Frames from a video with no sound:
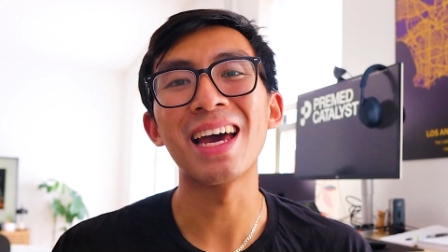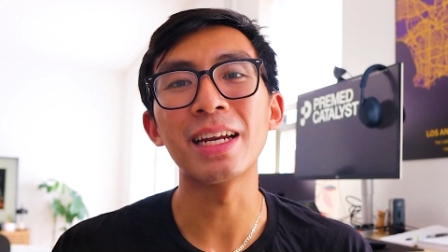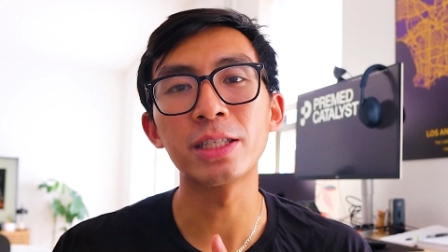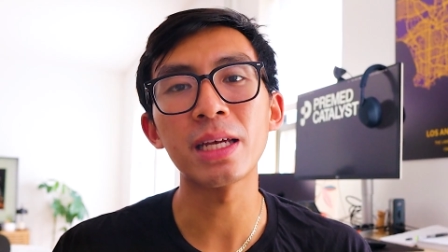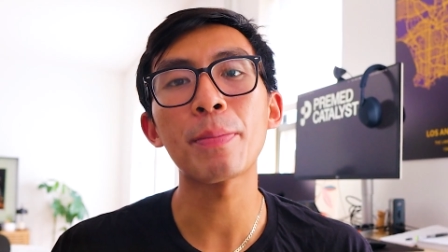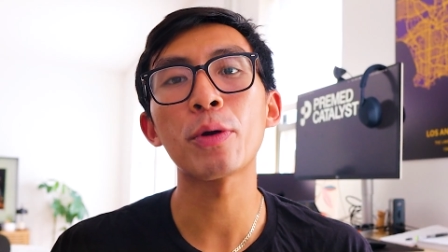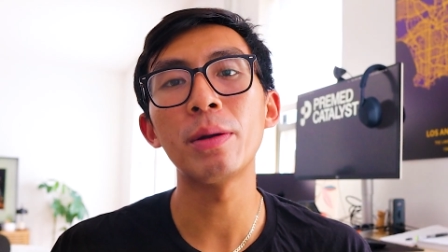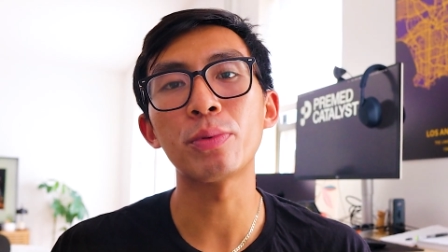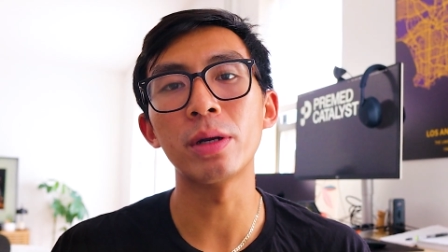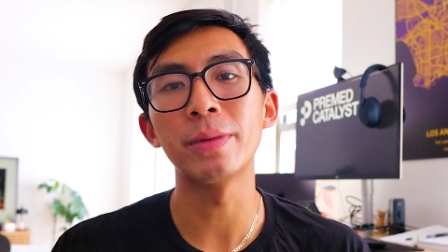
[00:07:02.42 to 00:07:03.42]
that
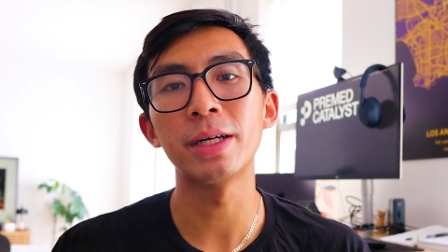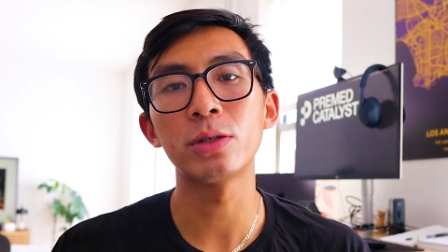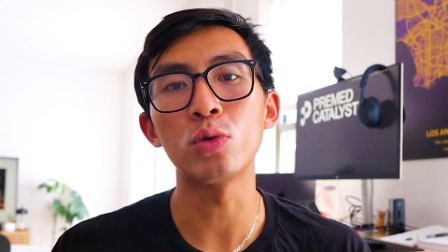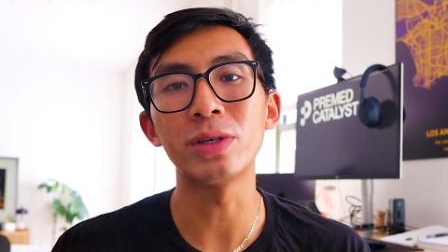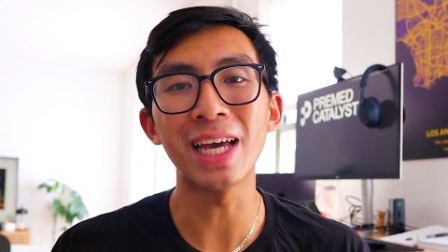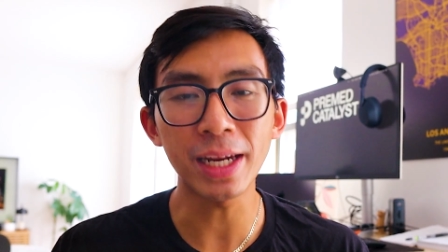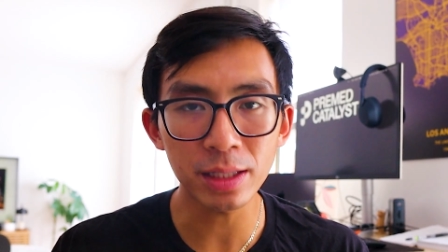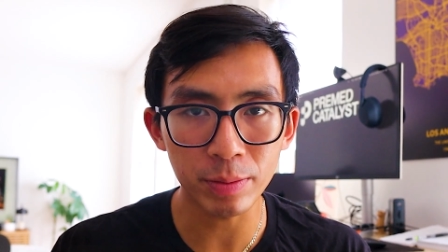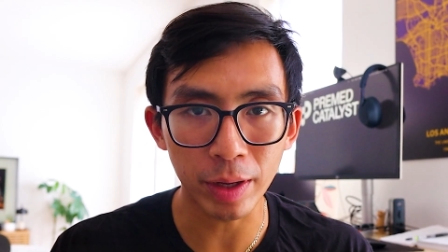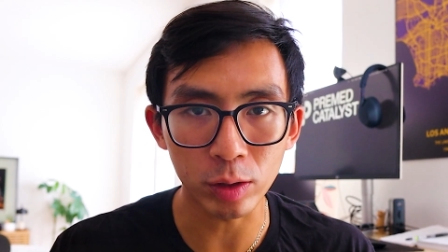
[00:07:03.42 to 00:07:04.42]
separate pre-meds who get
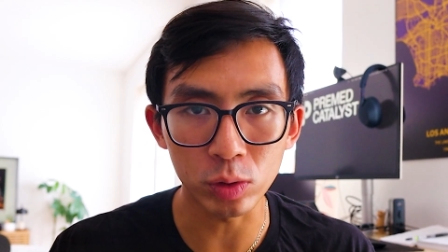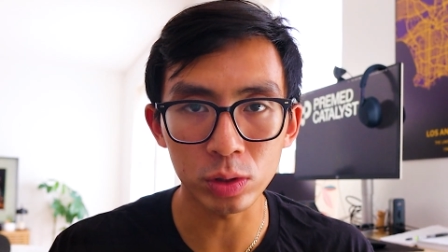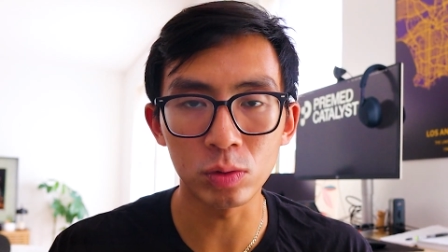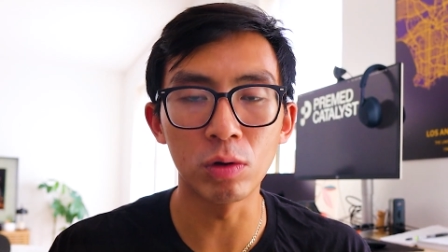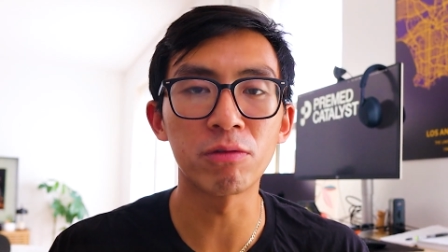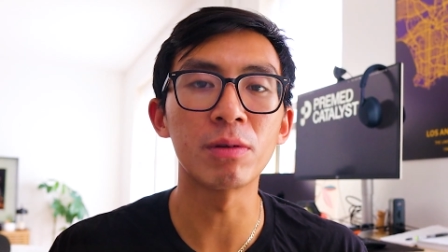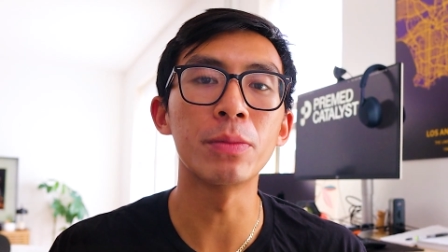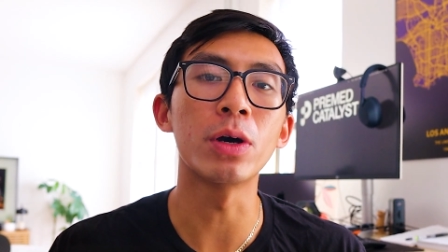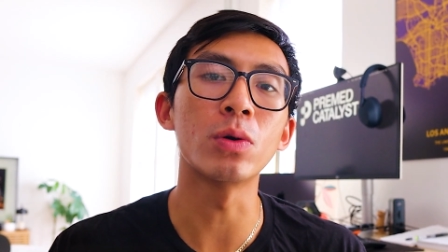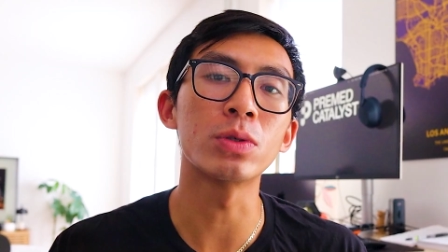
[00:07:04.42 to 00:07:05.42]
into medical school
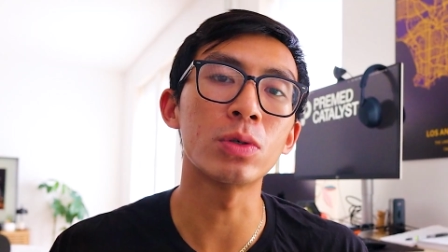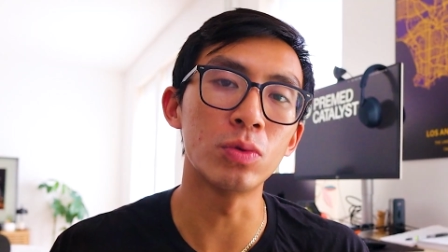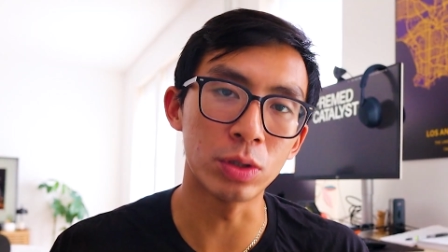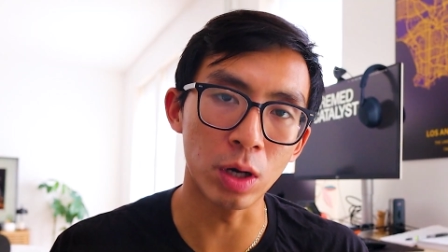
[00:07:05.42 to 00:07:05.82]
from those who